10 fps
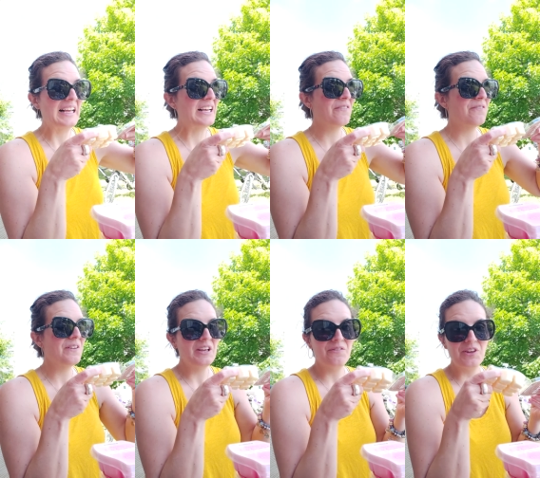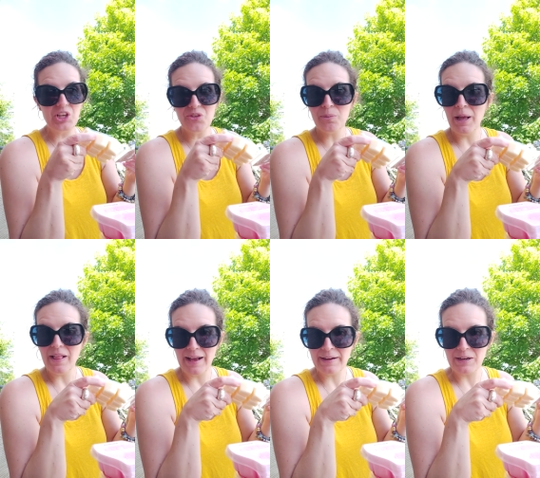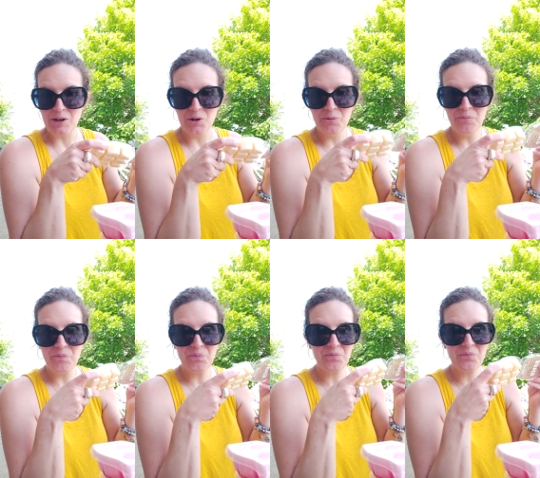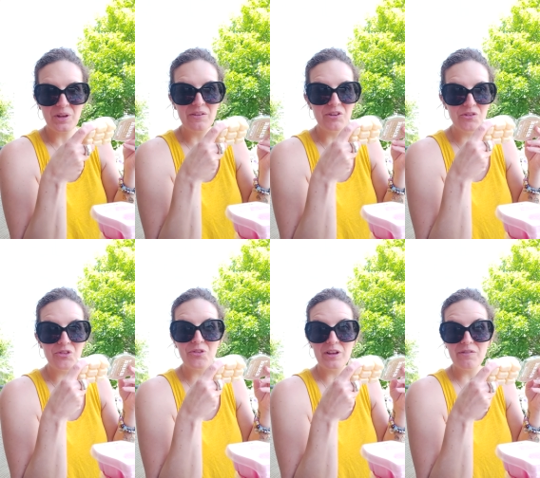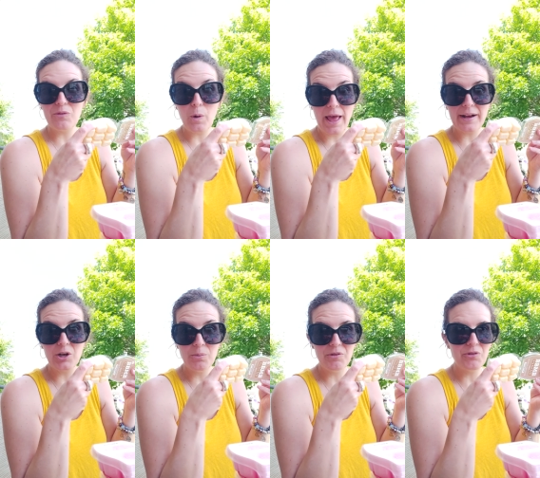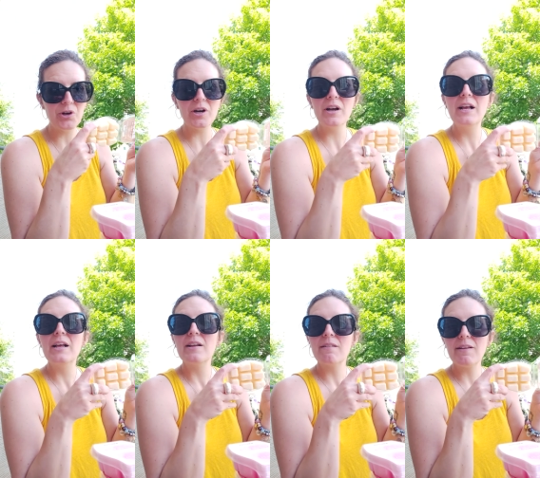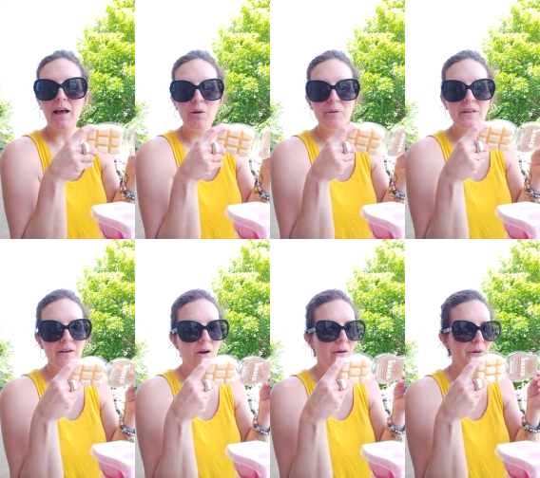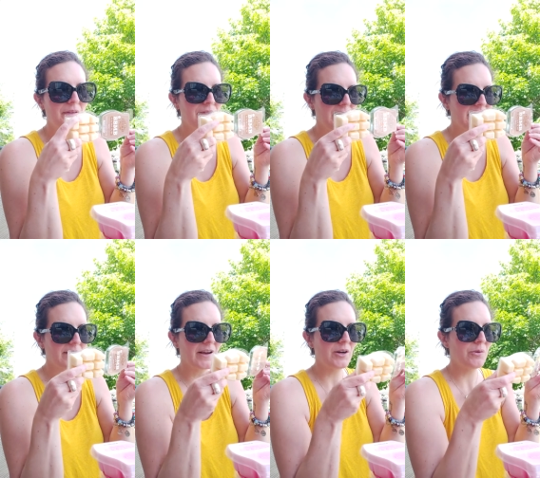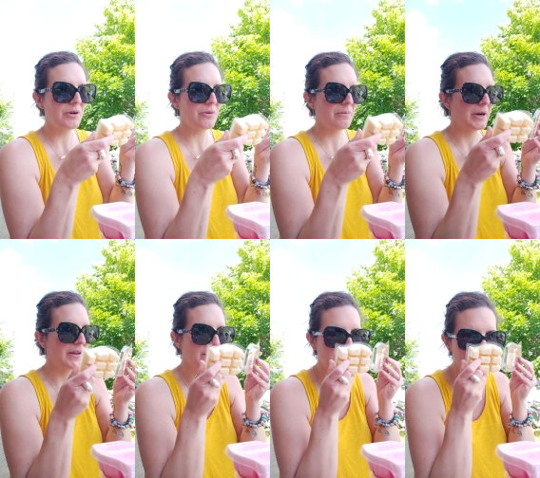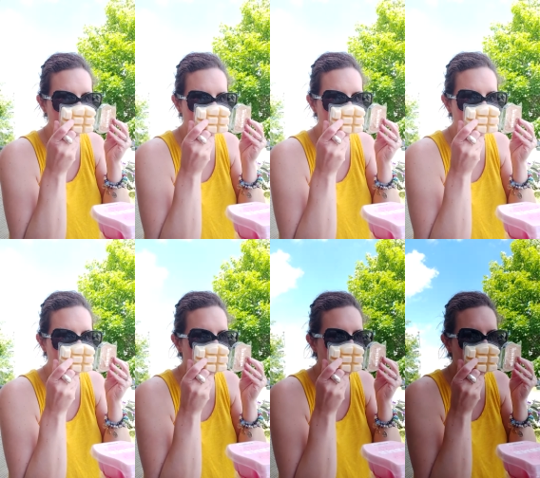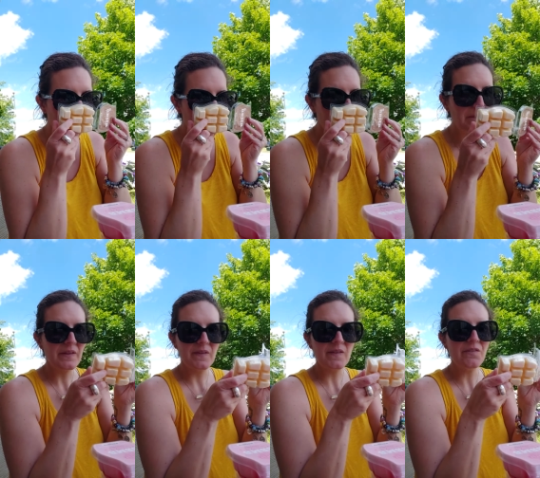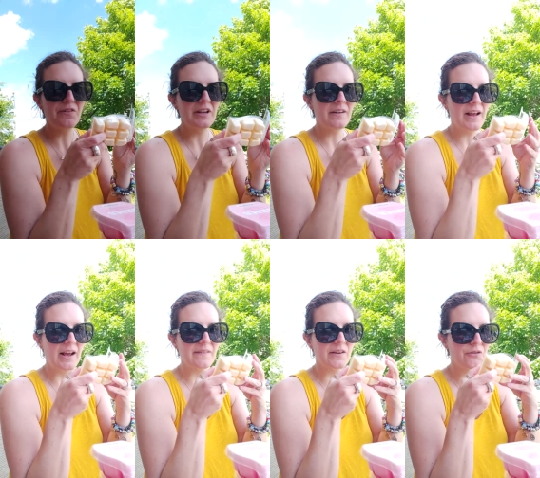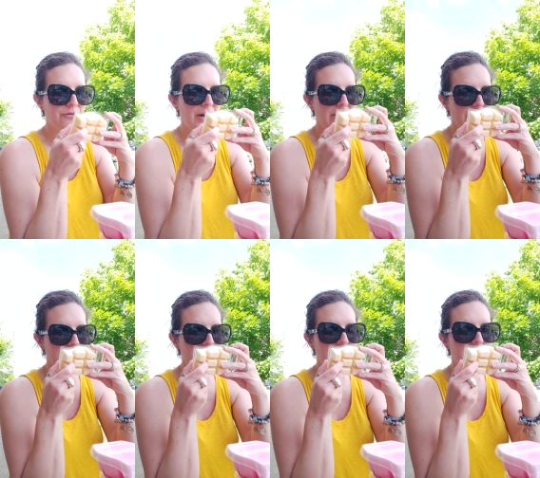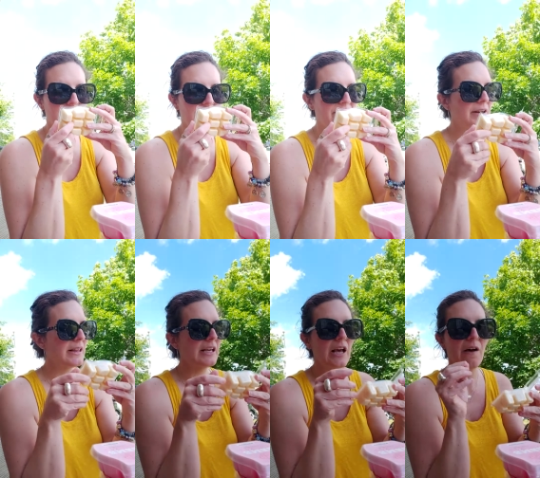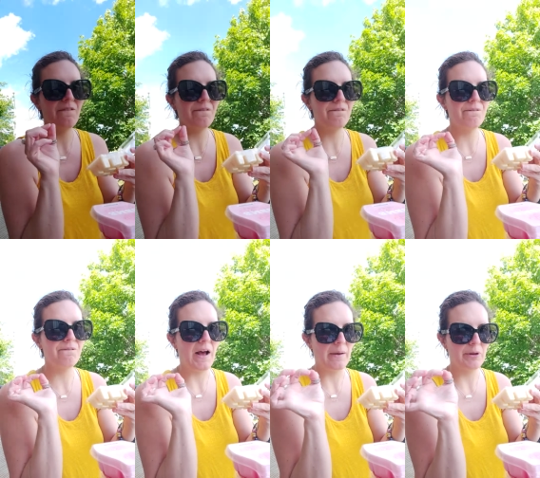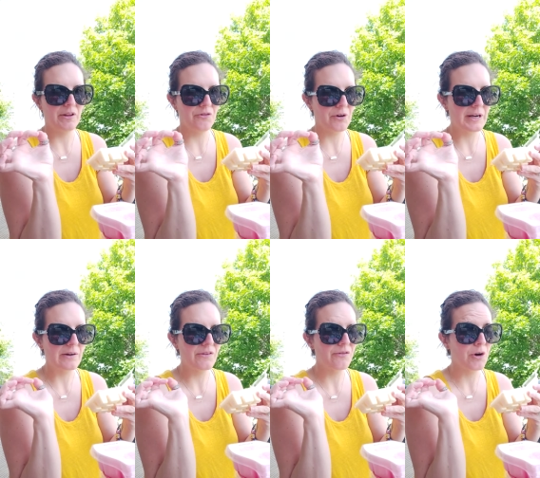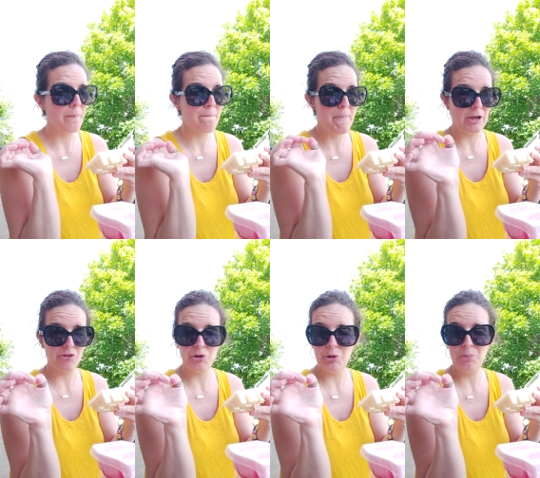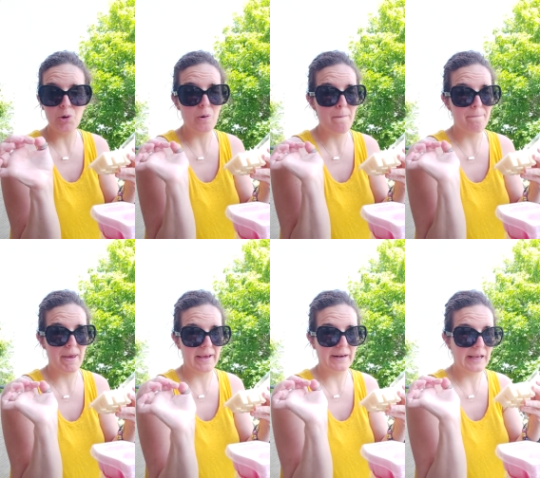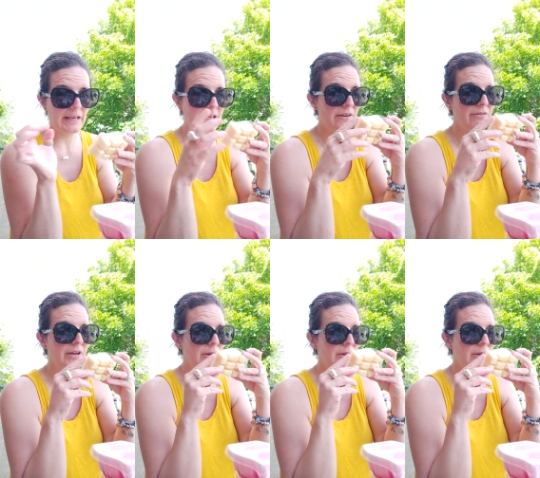if if you smell echo, if you've sniffed echo before, tell me in the comments if that's kind of what it reminds you of. This is a fantastic fragrance. It's definitely a fabulous fragrance for a bedroom or a man cave.